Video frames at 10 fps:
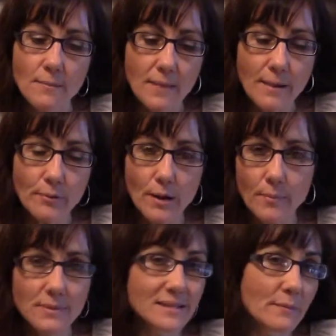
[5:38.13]
My
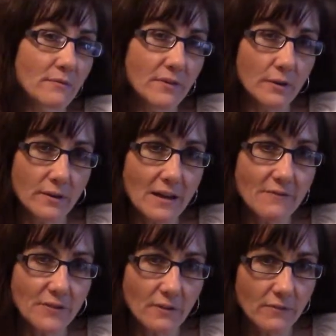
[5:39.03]
problem is
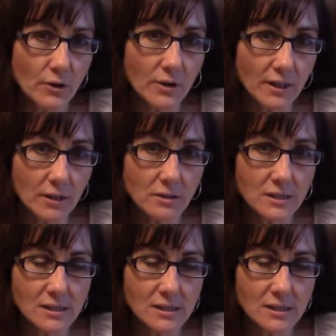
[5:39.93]
I feel very guilty,